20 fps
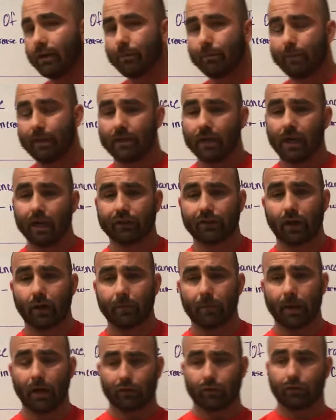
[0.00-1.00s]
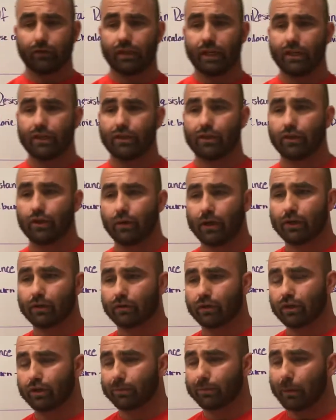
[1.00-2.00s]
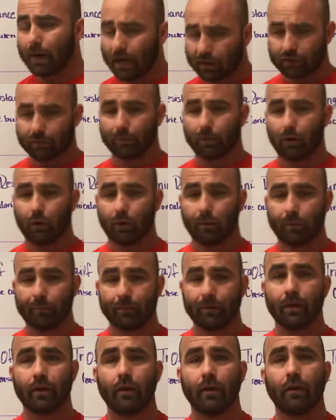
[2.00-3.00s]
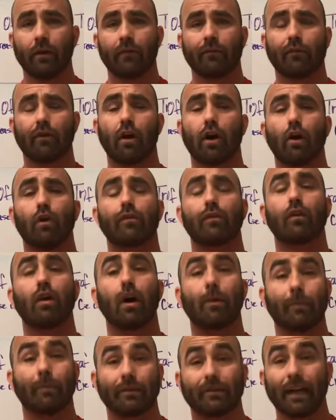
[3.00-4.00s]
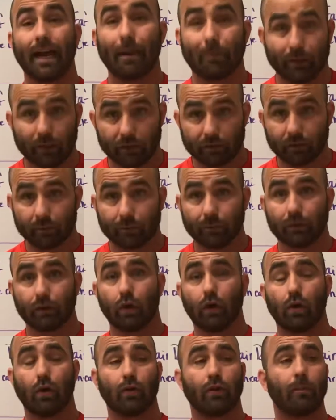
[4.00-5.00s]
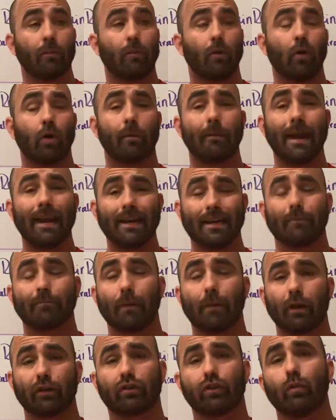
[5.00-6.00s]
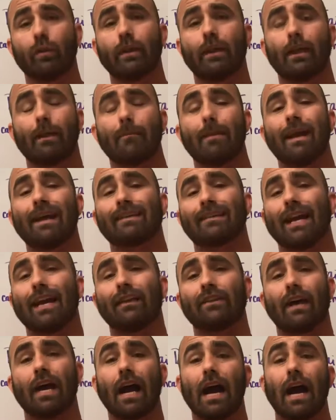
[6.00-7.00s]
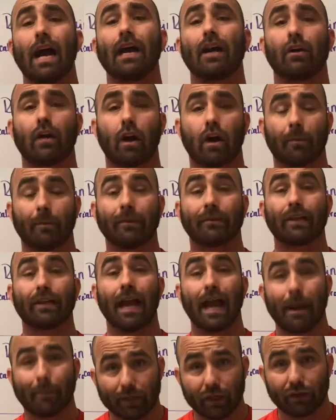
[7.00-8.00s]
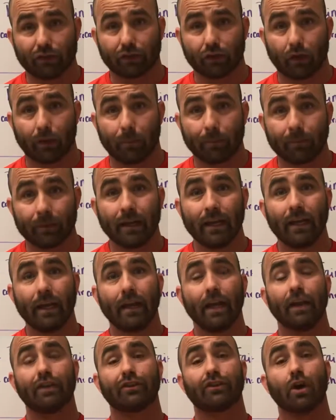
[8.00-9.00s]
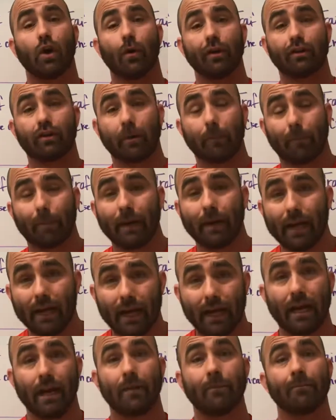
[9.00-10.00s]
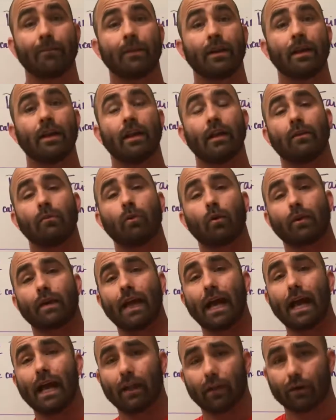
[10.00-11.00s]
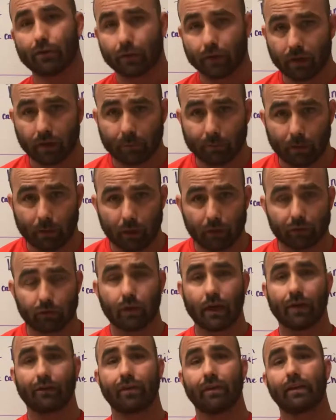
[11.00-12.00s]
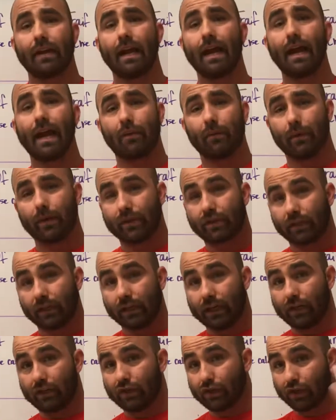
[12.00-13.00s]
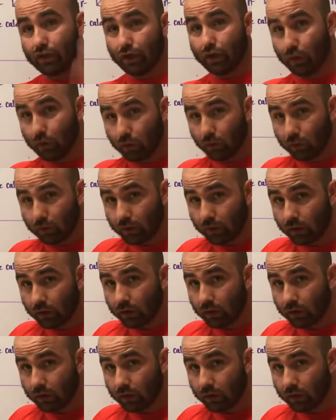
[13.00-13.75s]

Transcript: because our muscle tissue is responsible for our overall metabolism. So the more muscle we can maintain, the higher our metabolism is going to be, the more calories we're going to burn throughout the day, which leads to